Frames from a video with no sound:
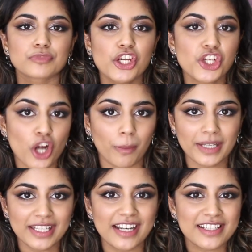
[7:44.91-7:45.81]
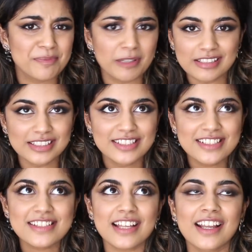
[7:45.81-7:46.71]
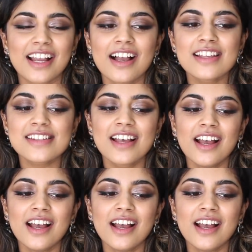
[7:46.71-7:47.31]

shopping experience, I guess.